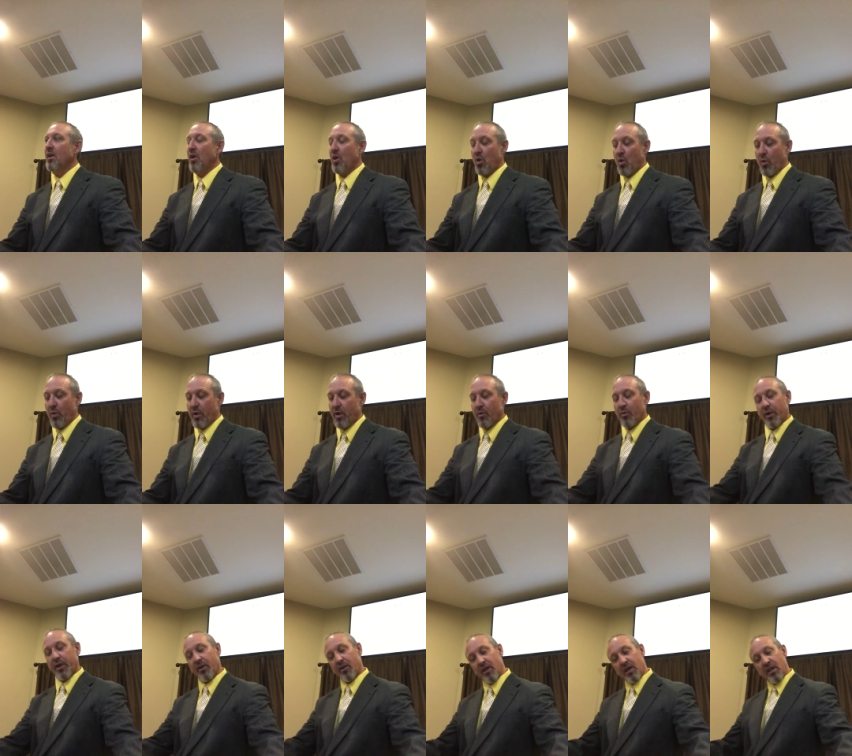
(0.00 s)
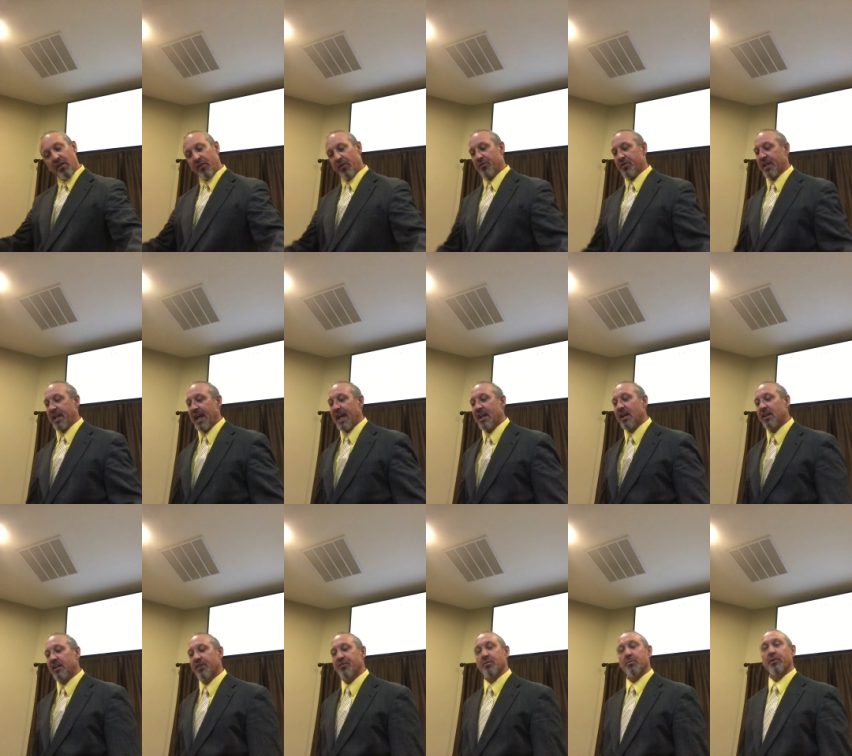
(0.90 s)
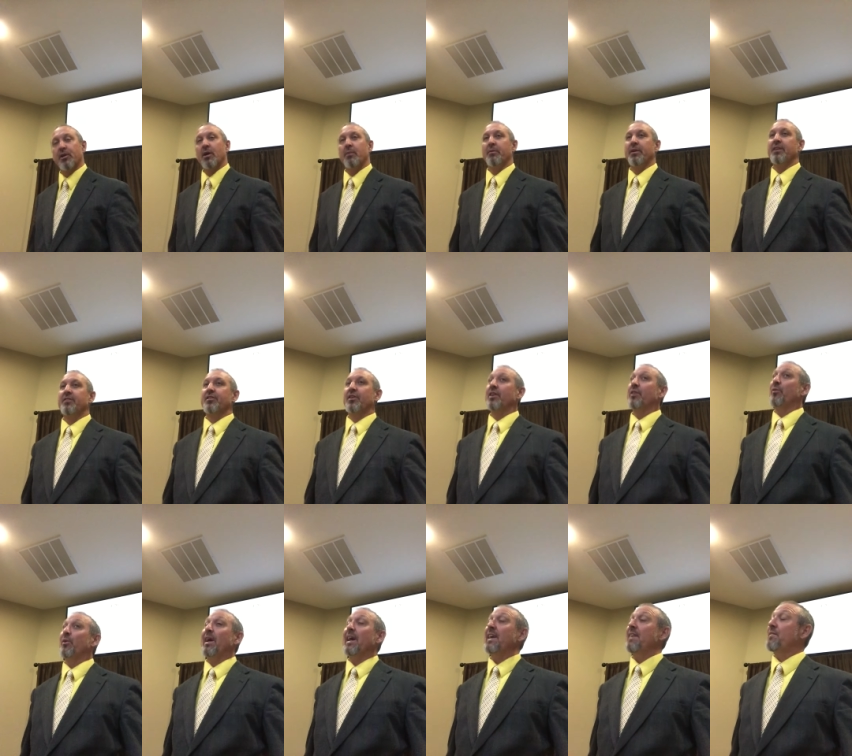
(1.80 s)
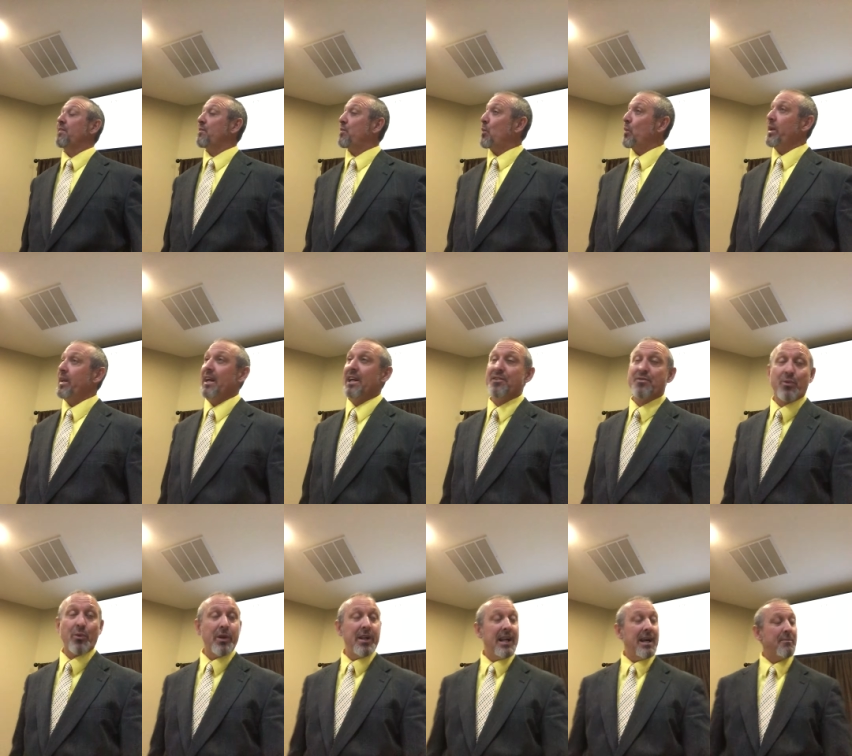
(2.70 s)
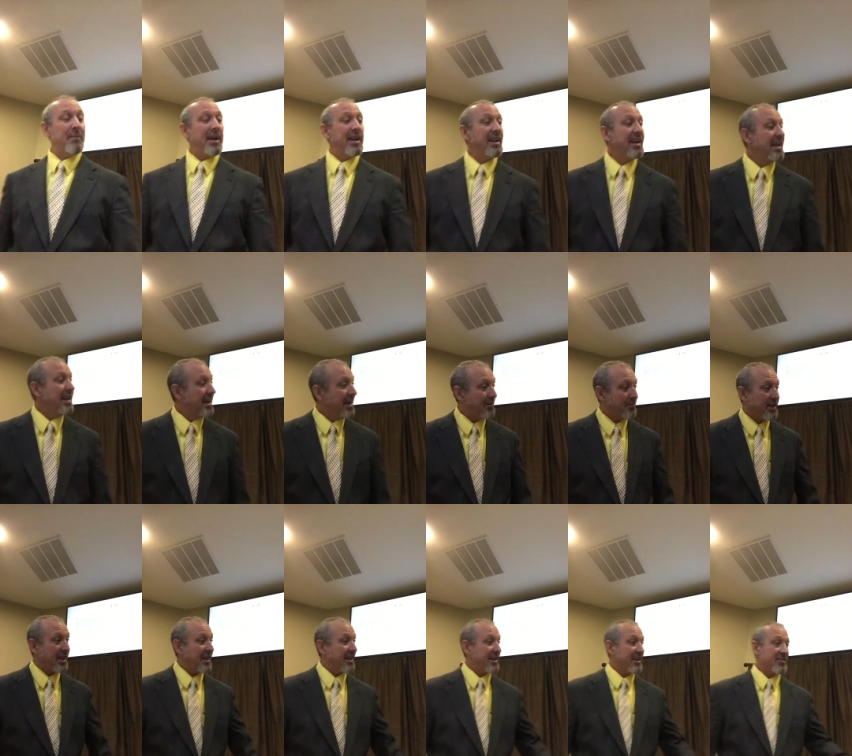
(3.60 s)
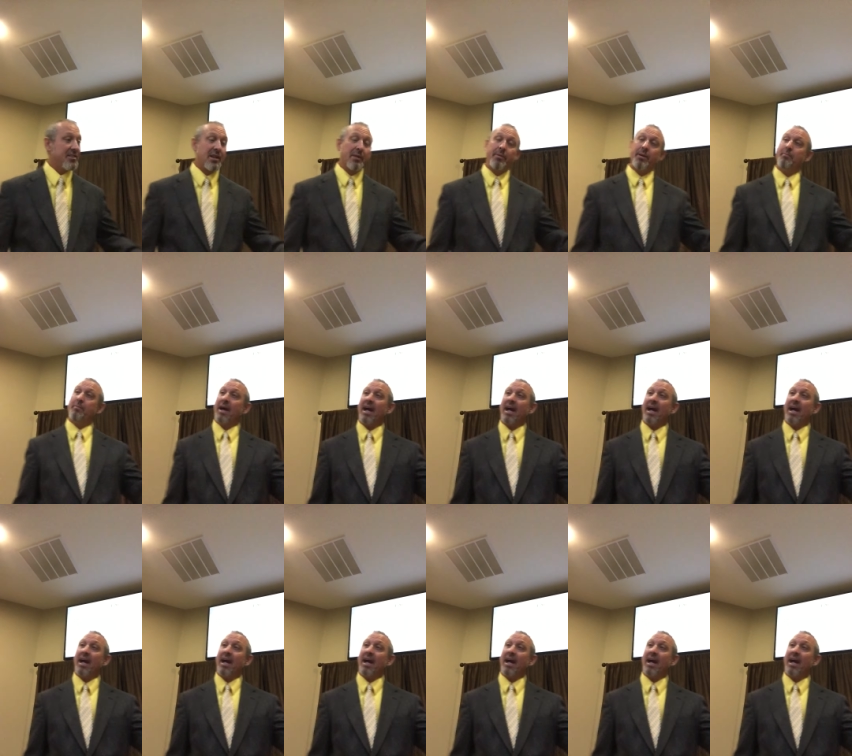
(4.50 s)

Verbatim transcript: Oh, well, there's a cataclysm coming. It's going to rain for 40 days, 40 nights. Man, I'm telling you, it's going to be